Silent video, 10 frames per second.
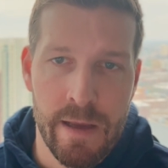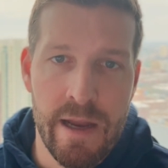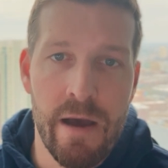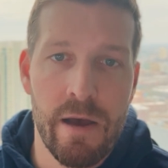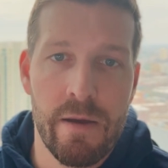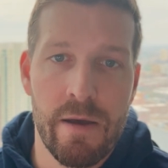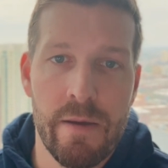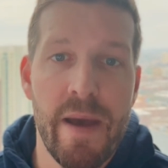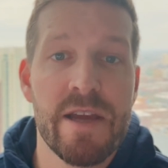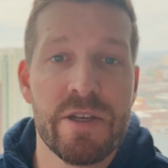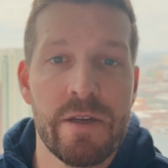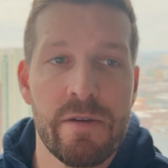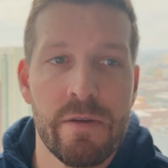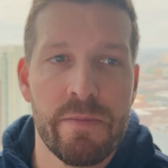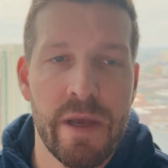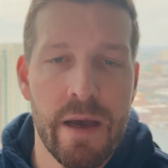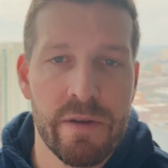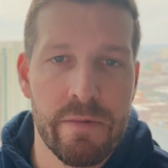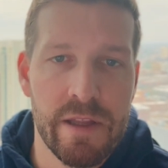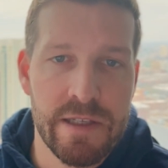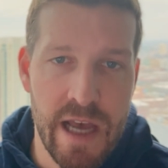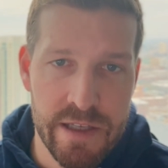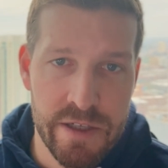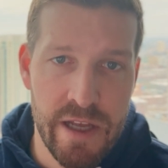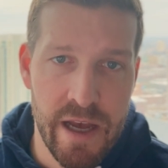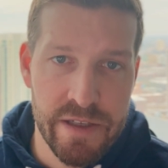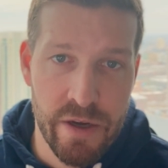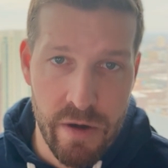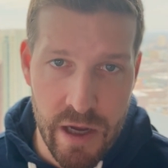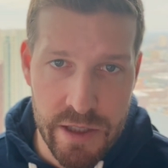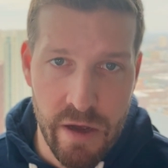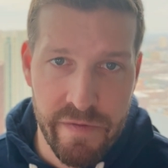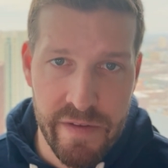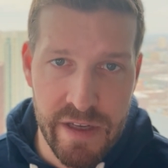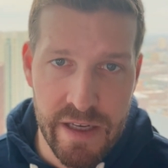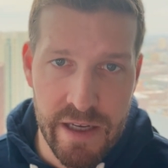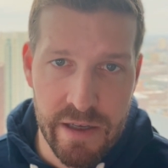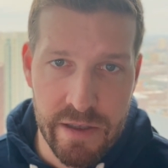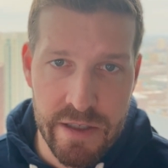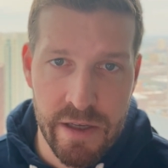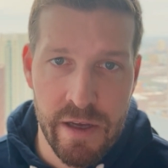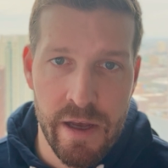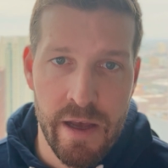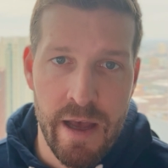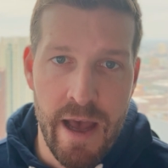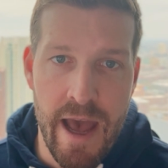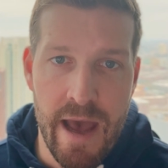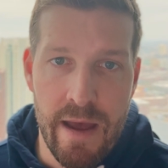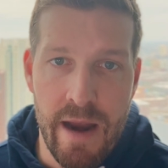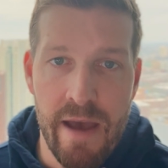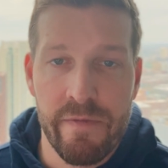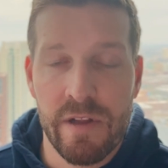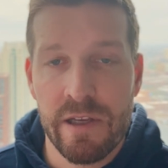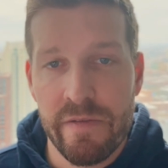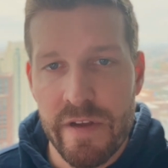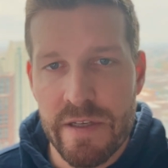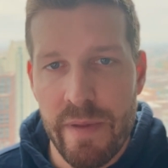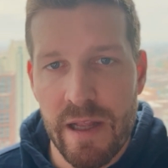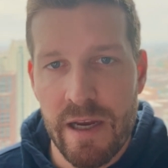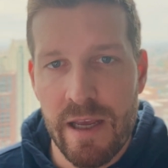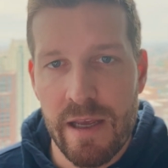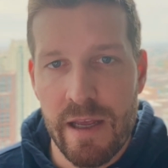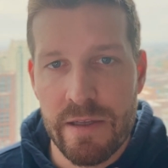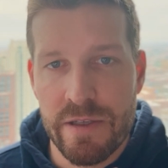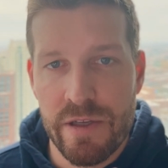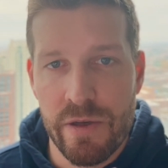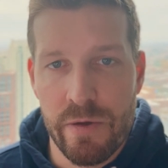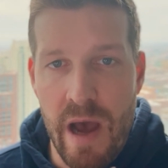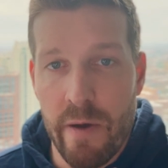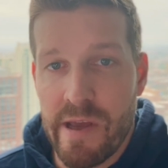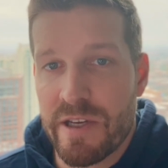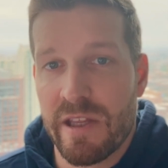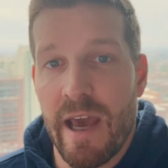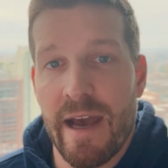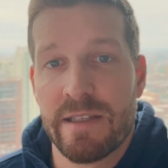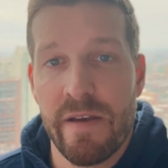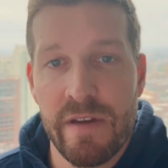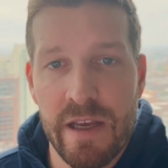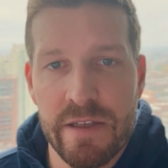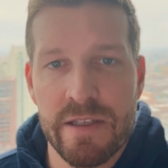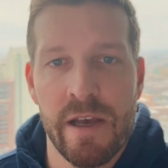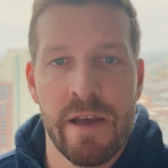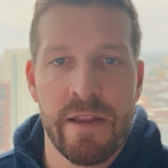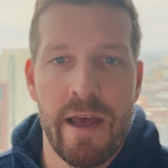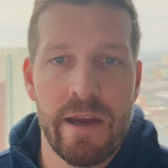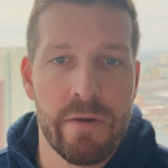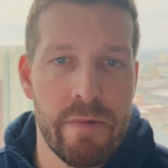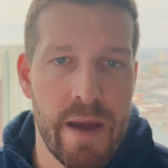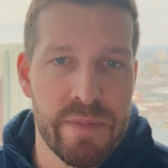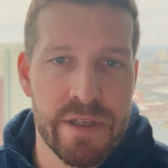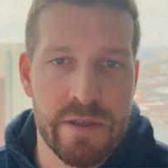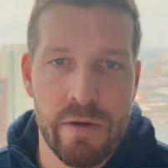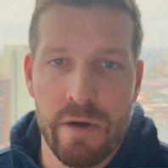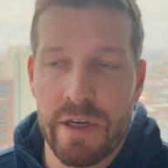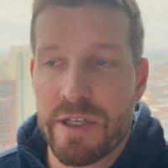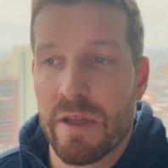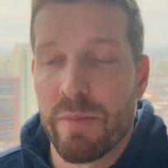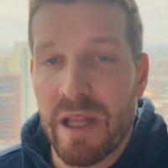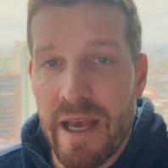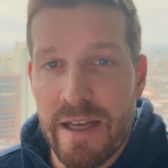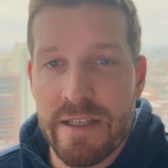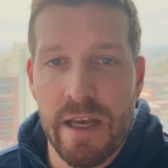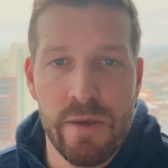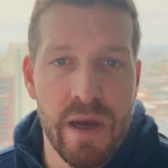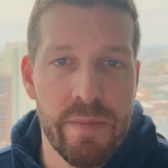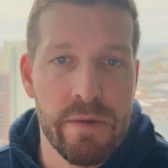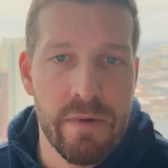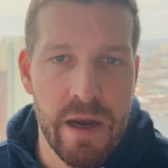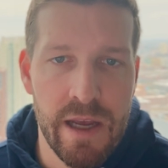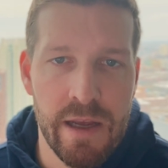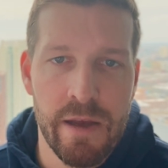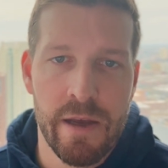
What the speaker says: Now, imagine being able to run this exercise across all 50 deals and have clear visibility into how each of the activities that your reps or each of the plays that you might be running